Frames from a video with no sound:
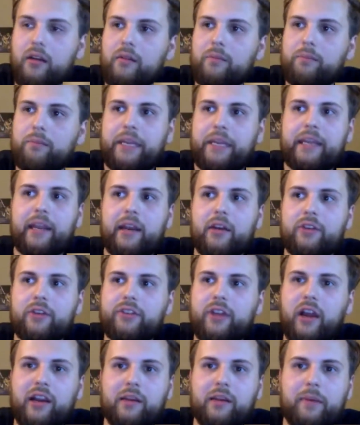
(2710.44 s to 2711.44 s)
Pete Carroll's
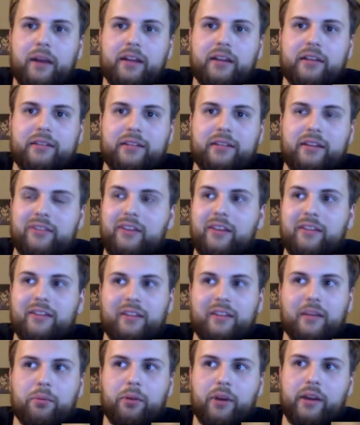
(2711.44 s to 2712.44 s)
talking about
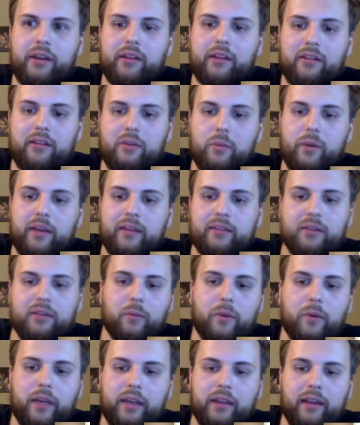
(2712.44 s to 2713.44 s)
consistency and bringing this week to
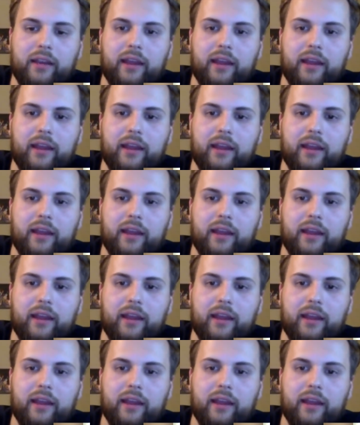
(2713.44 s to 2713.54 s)
week.